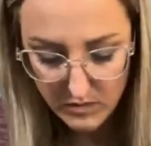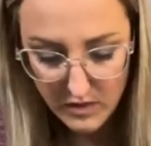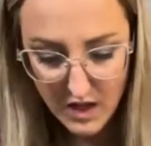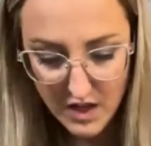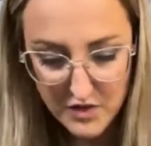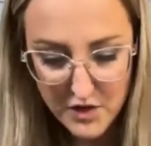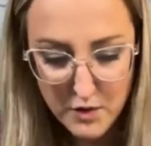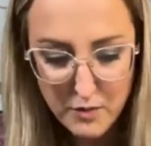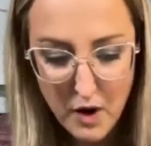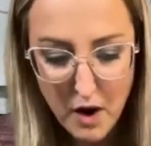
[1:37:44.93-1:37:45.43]

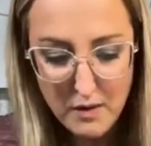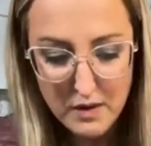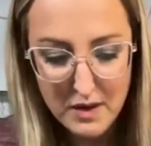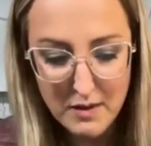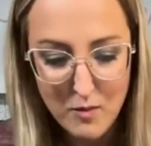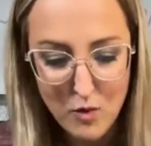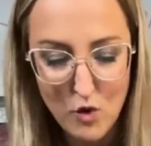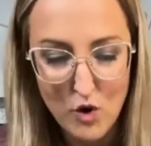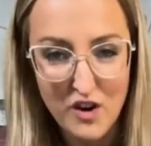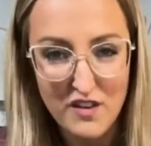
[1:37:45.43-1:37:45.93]
They're probably
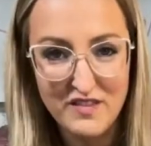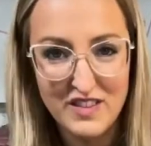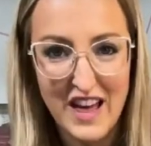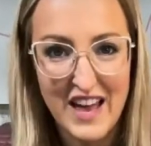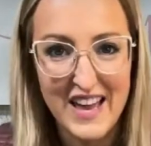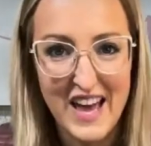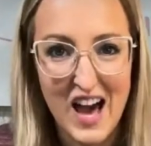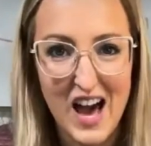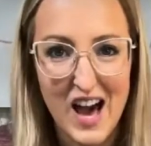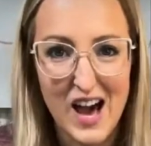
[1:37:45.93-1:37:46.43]
more of like
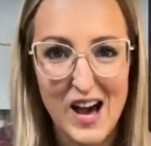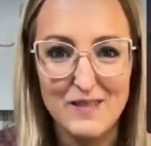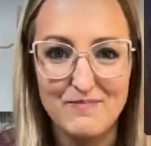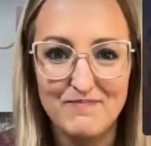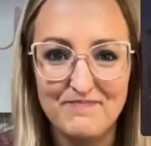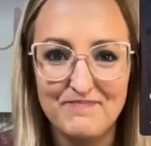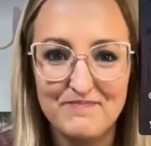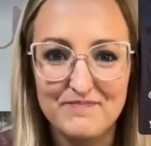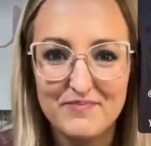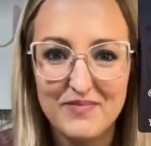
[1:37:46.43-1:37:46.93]
a,
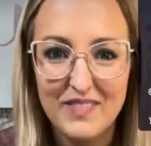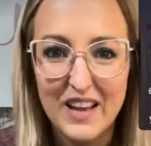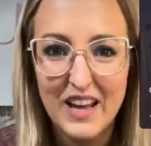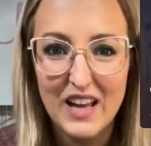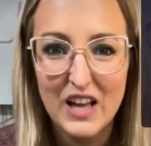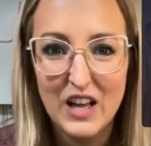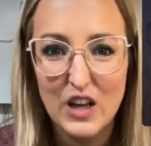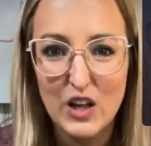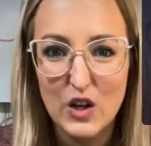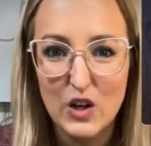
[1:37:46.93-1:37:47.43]

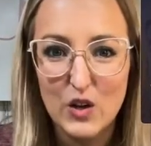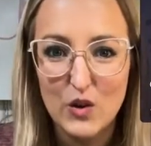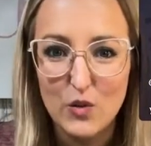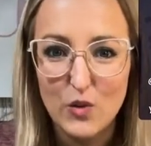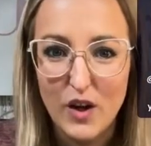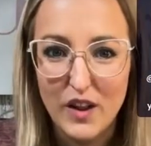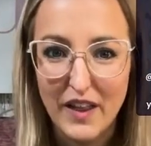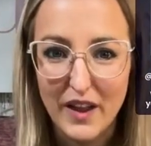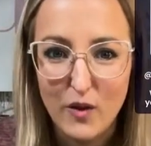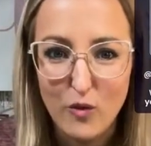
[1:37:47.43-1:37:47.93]

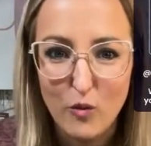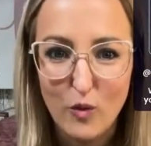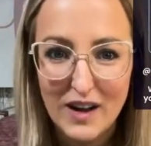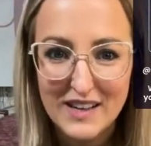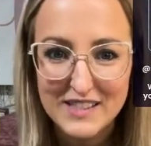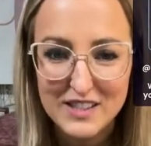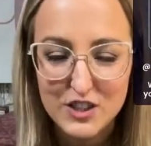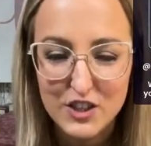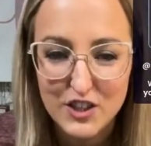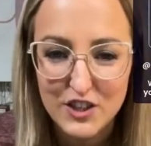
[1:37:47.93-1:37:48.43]
like
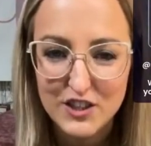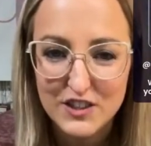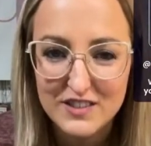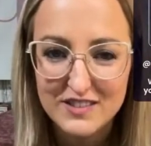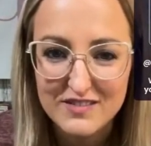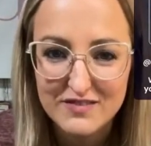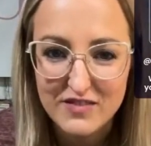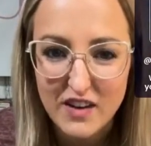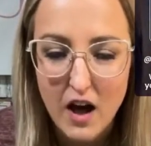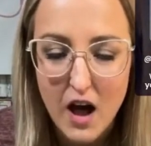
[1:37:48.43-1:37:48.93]
Western
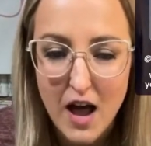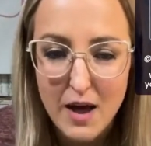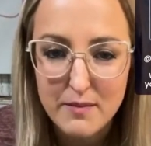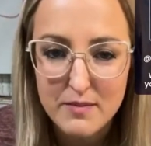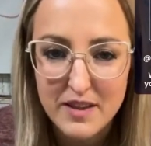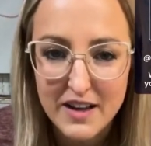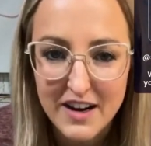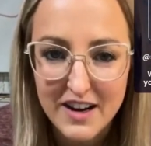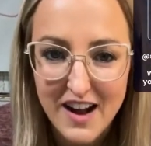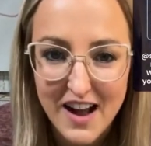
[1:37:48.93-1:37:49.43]
vibe
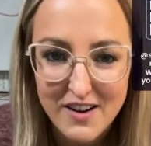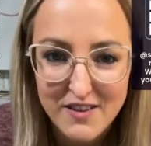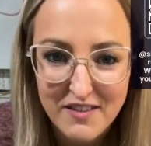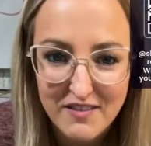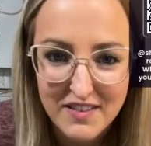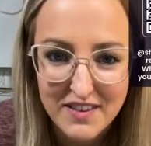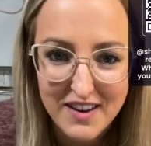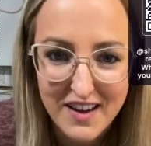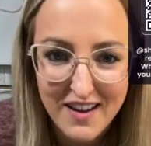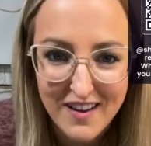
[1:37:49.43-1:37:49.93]
there. I don't
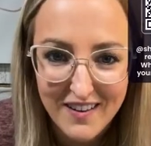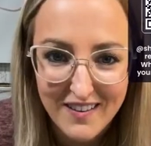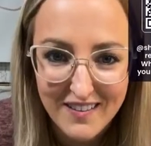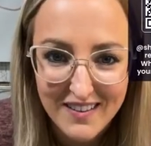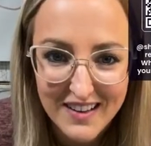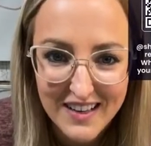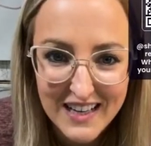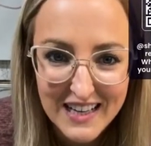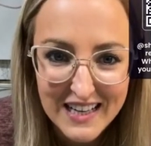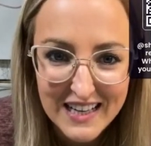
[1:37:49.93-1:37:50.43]
even know.
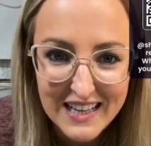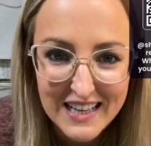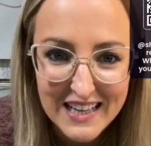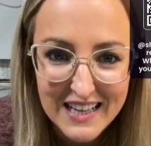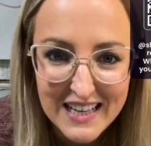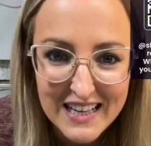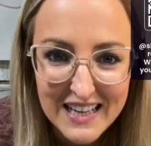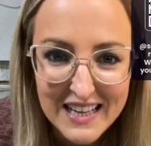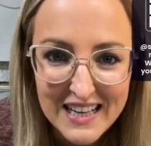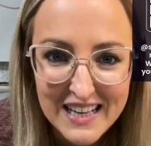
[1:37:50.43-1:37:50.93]

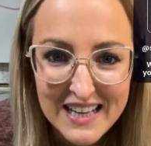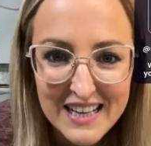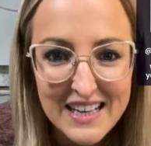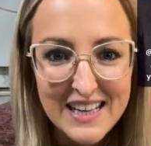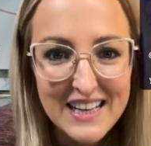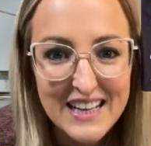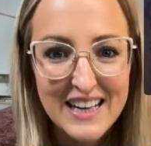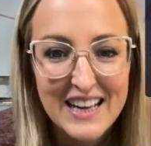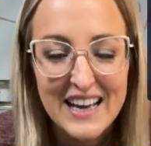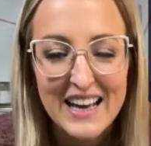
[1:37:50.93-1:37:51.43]

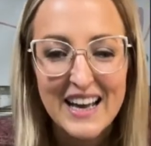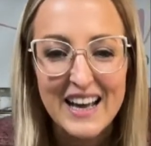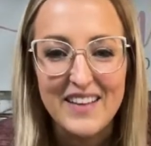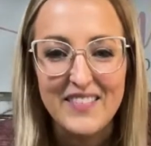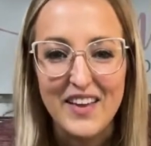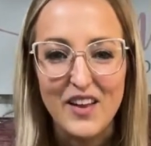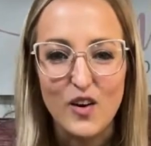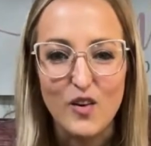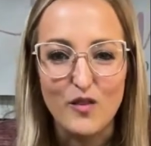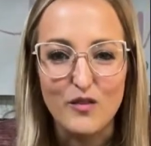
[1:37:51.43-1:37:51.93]
And
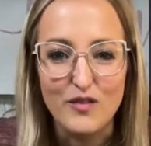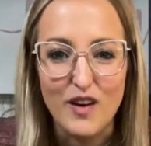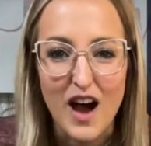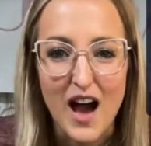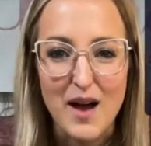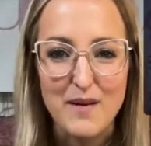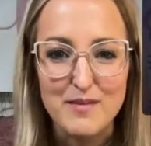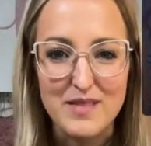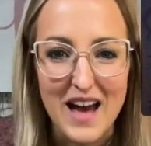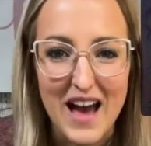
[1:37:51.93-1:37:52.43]
they don't
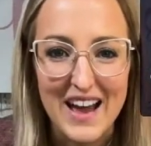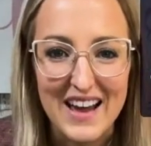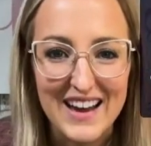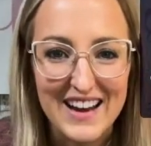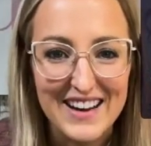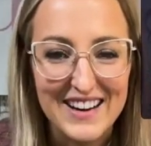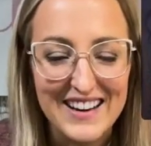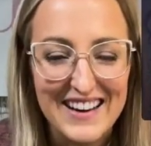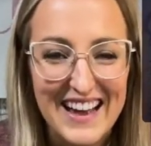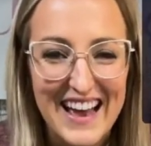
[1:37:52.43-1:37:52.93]
vibe that
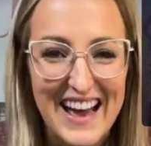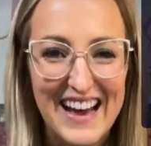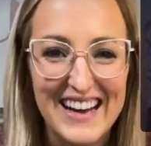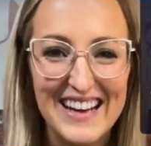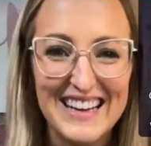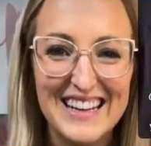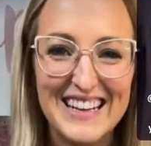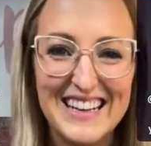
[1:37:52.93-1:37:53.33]
here, yeah.